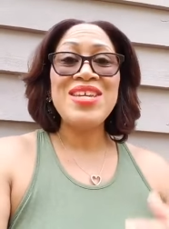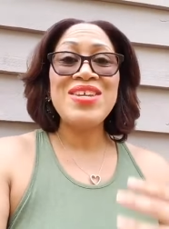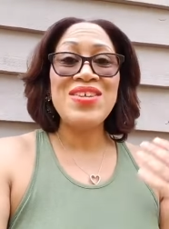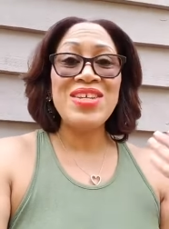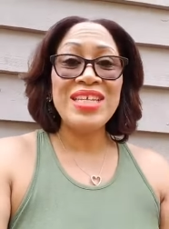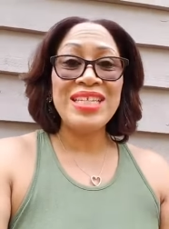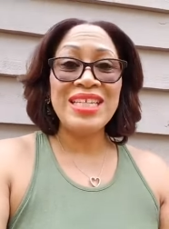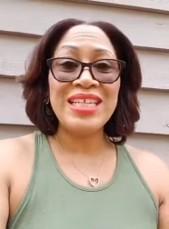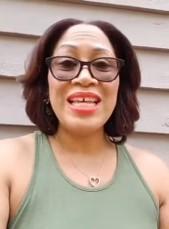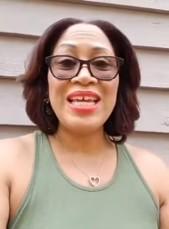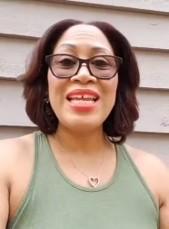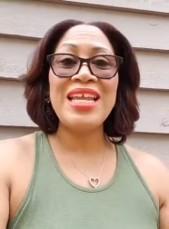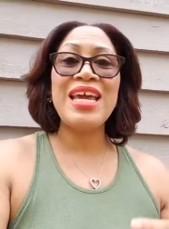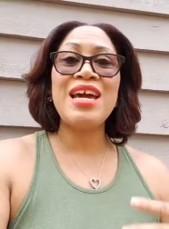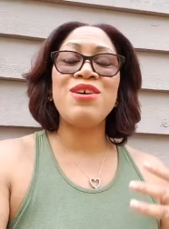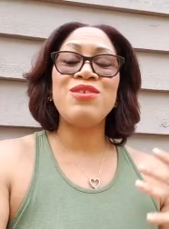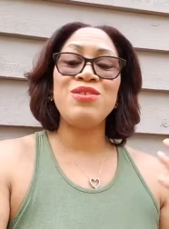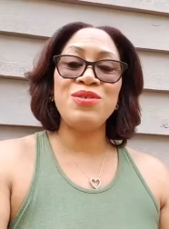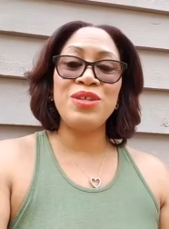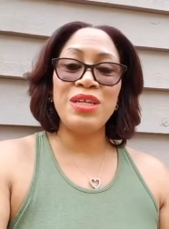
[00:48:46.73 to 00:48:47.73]
You need to lay
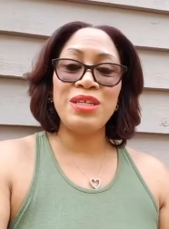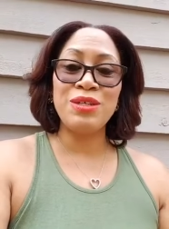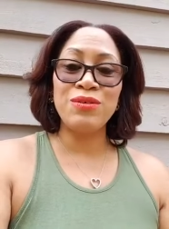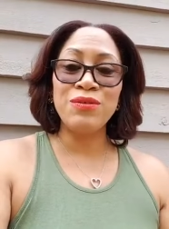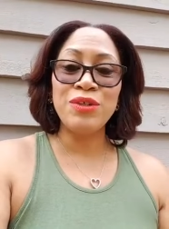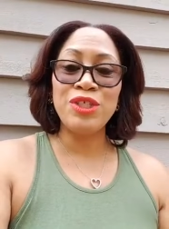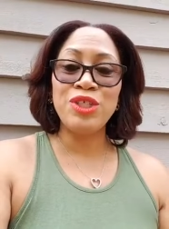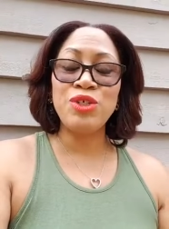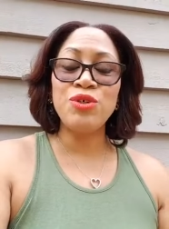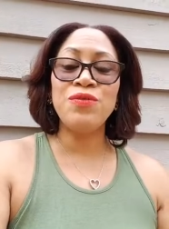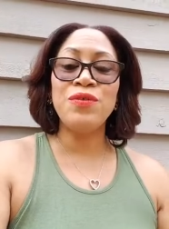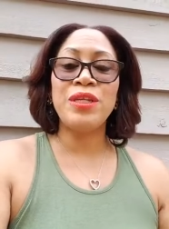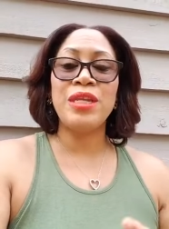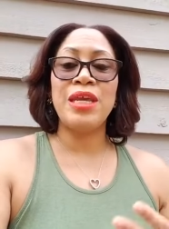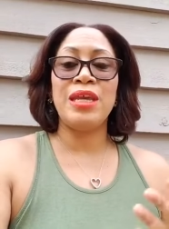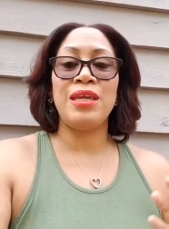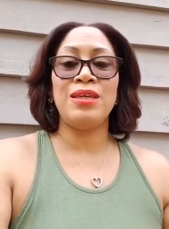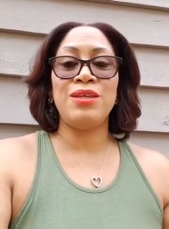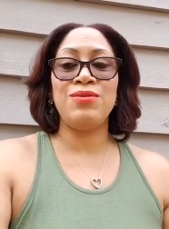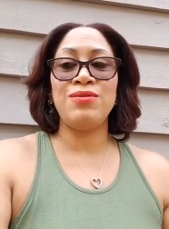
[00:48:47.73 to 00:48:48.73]
down. You need to
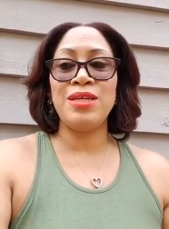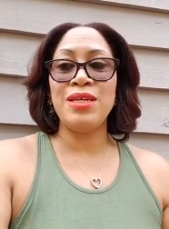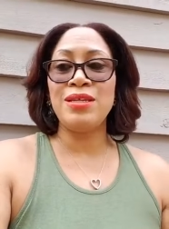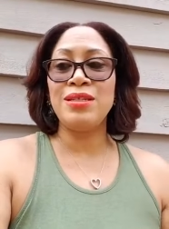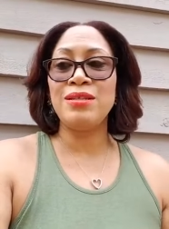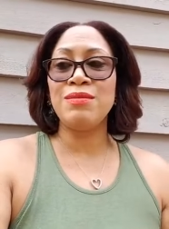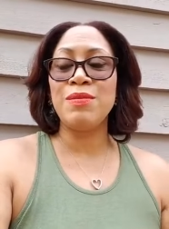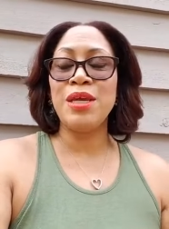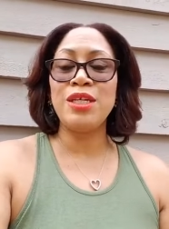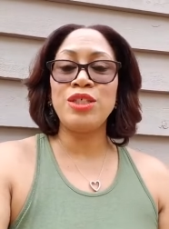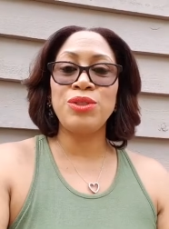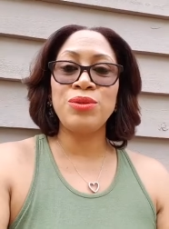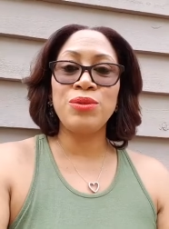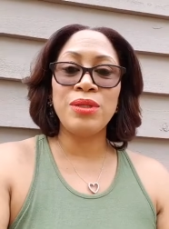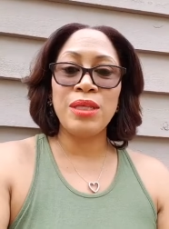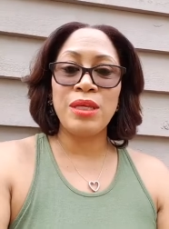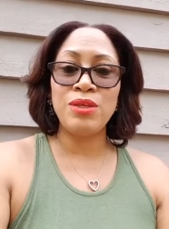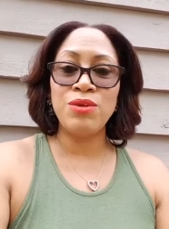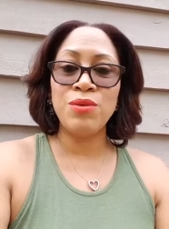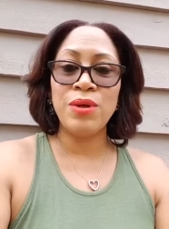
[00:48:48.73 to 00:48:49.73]
rejuvenate. You need to make
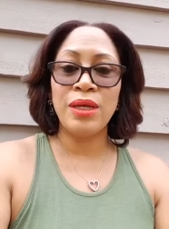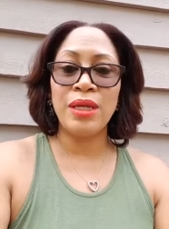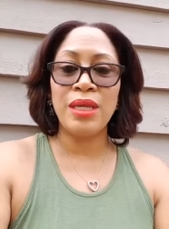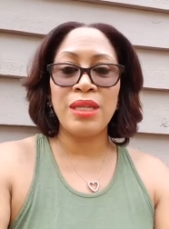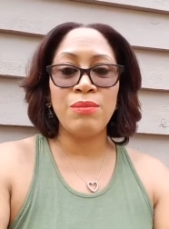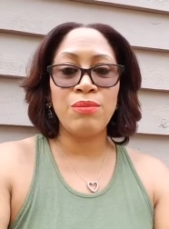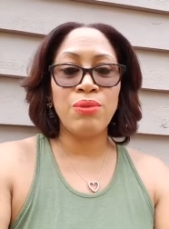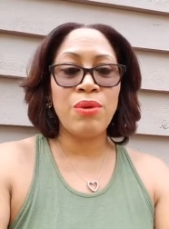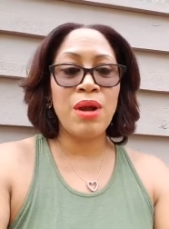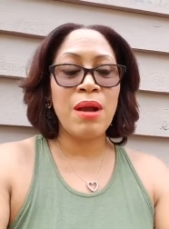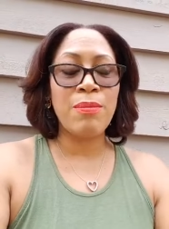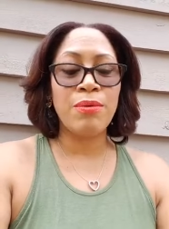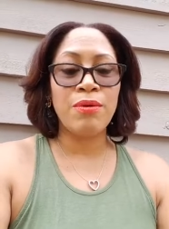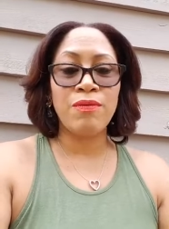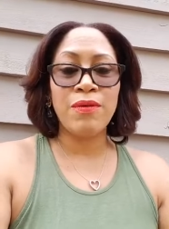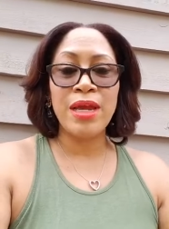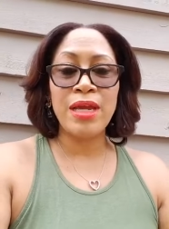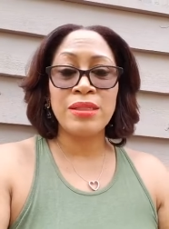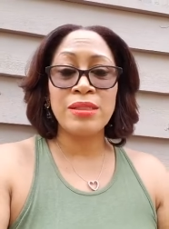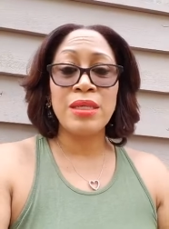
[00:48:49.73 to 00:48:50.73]
sure that you are getting proper
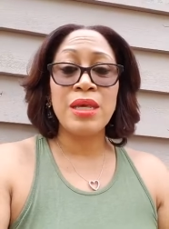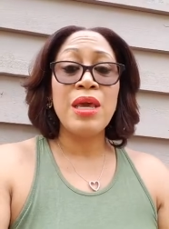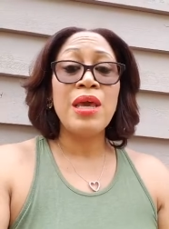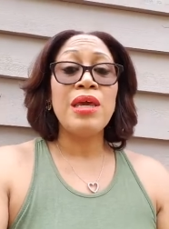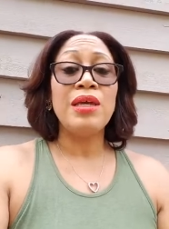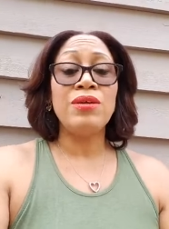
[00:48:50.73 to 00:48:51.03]
rest.